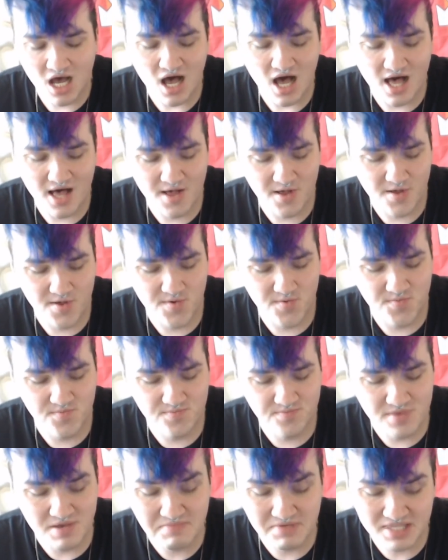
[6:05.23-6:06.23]
I
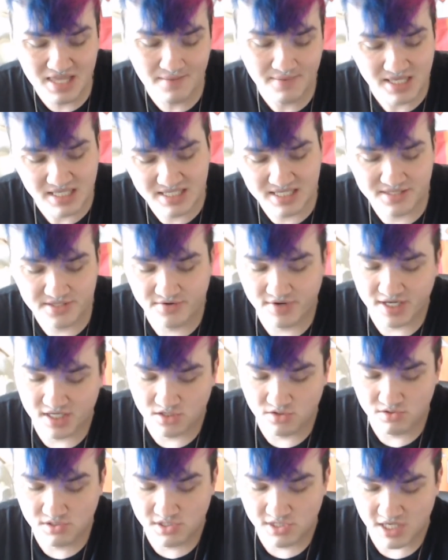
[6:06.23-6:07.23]
mean, that being said though, I
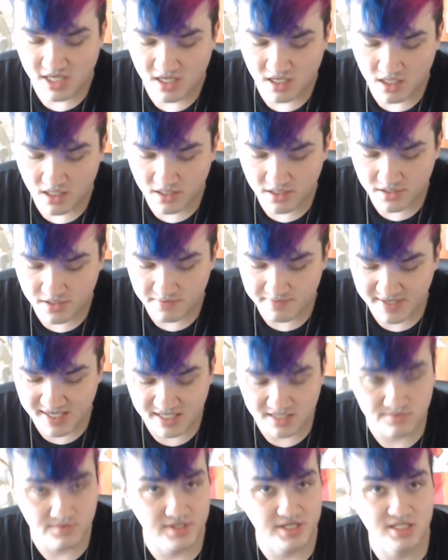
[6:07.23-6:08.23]
do think that the
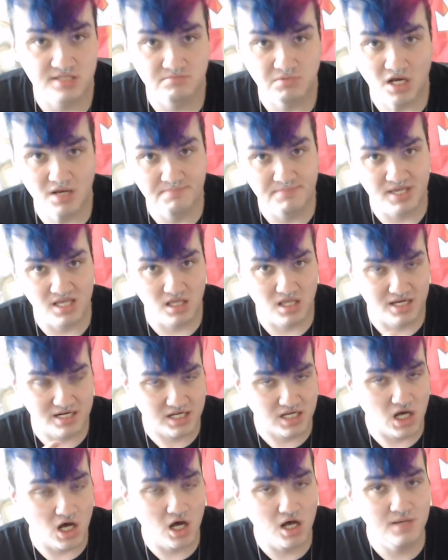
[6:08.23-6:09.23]
peace one has brought me a lot
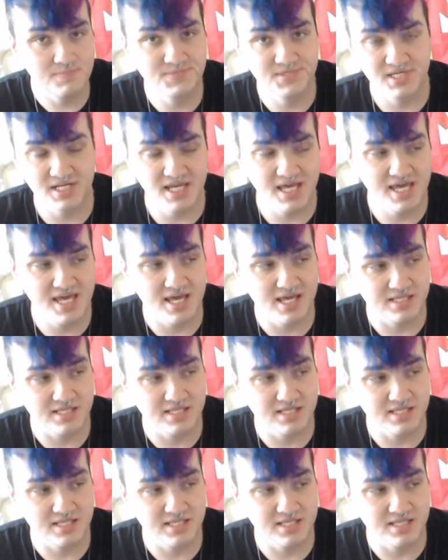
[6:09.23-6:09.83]
of calm today.